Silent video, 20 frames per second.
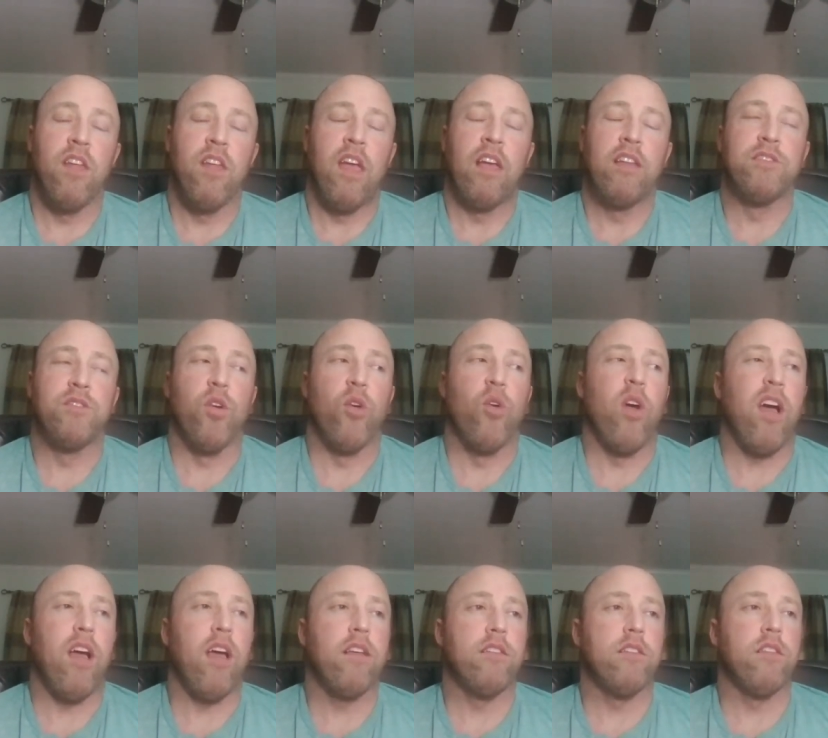So
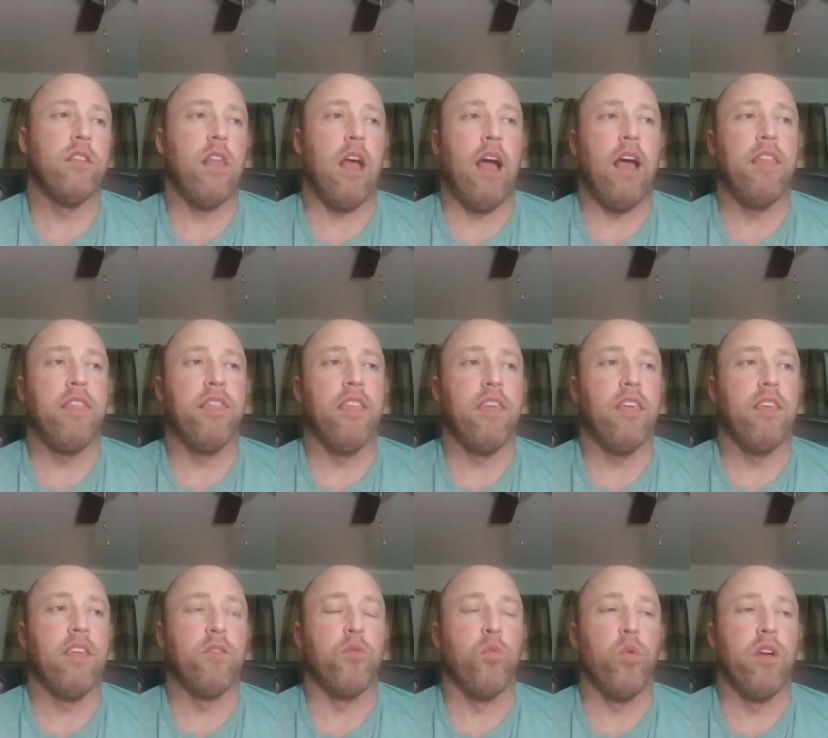I, I think
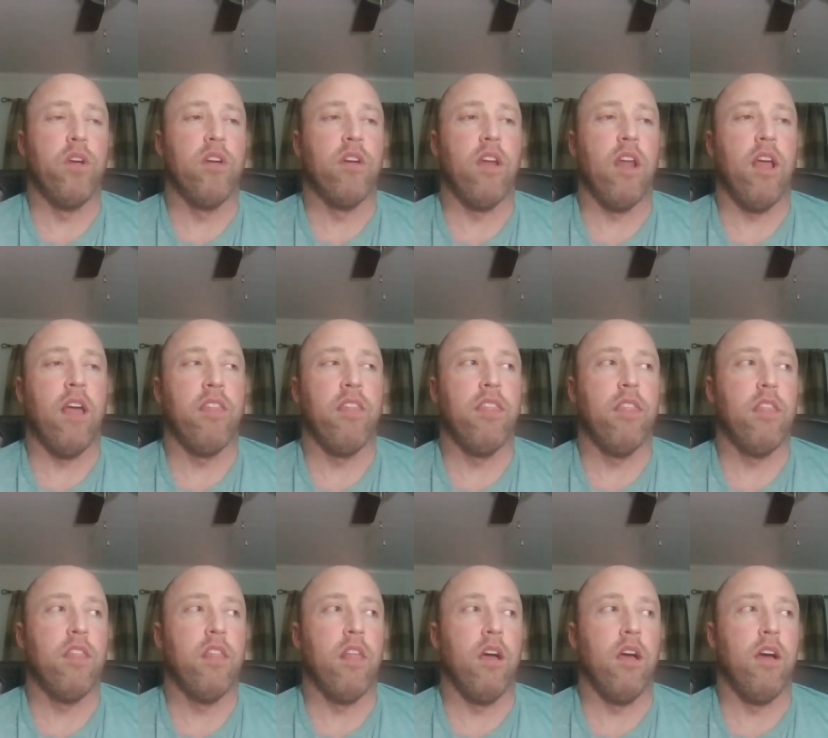it's weird. I
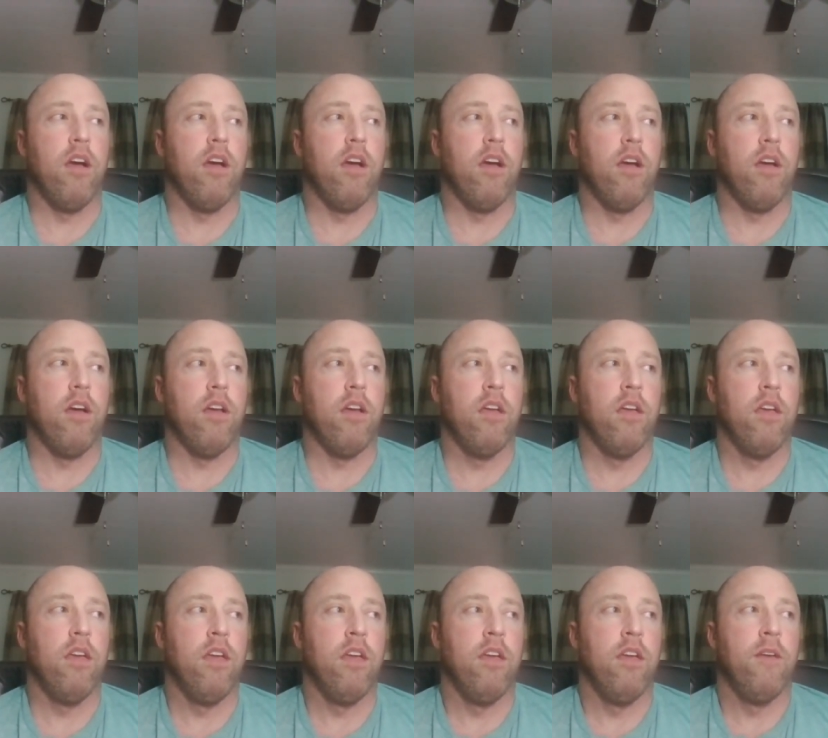uh,
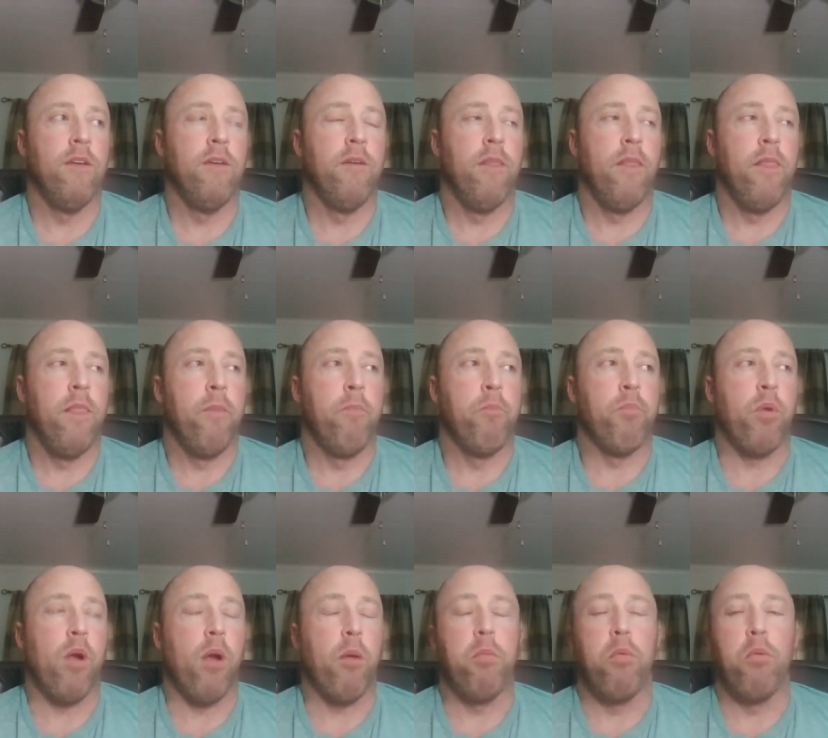
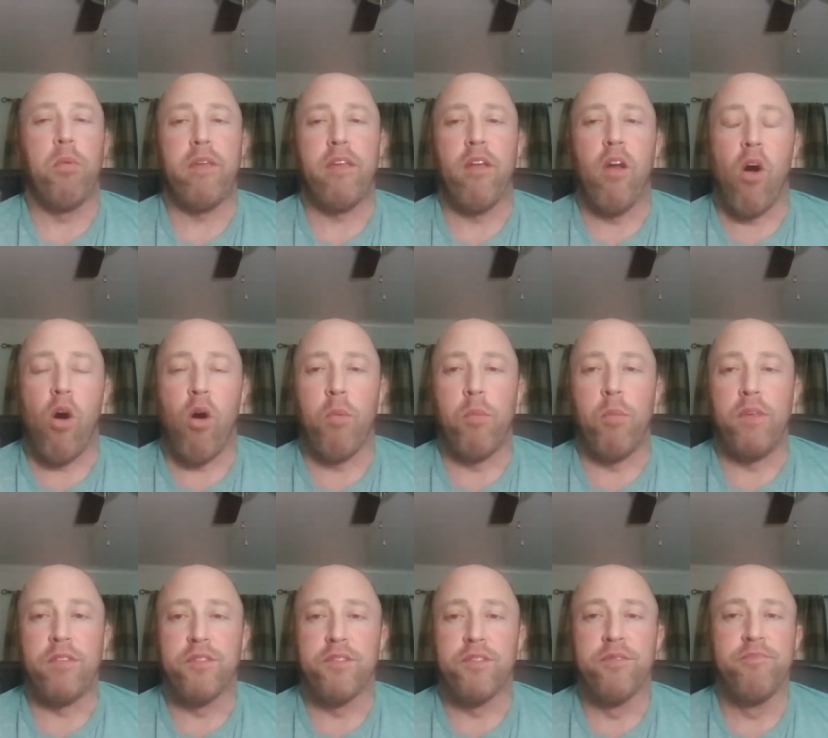probably
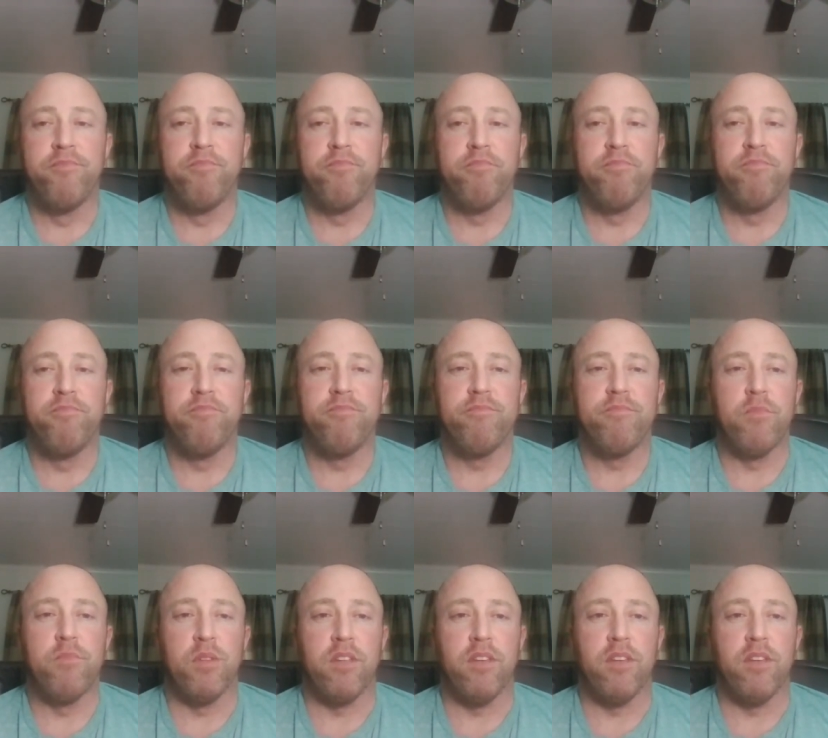almonds,
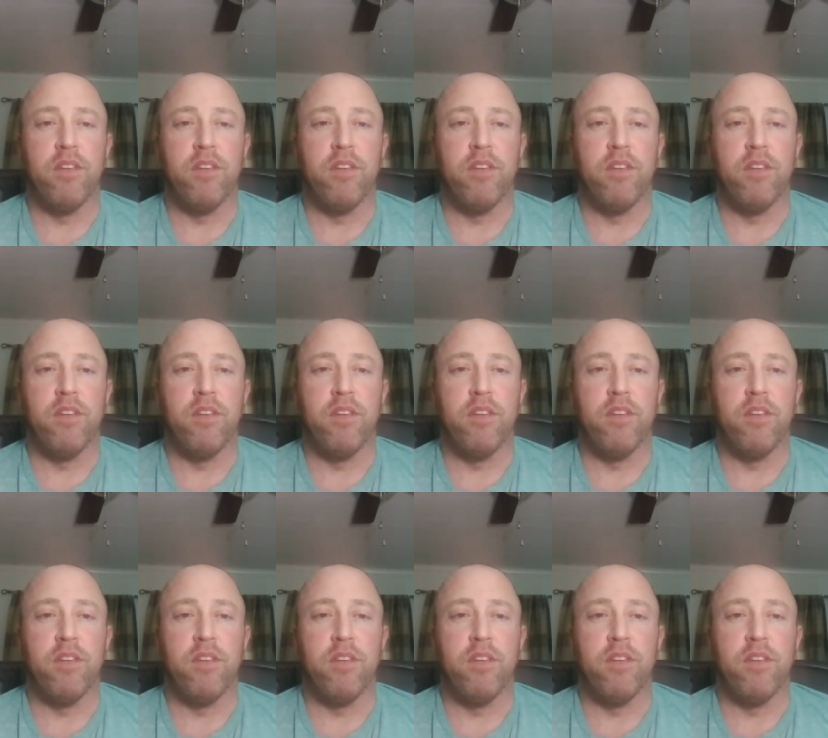believe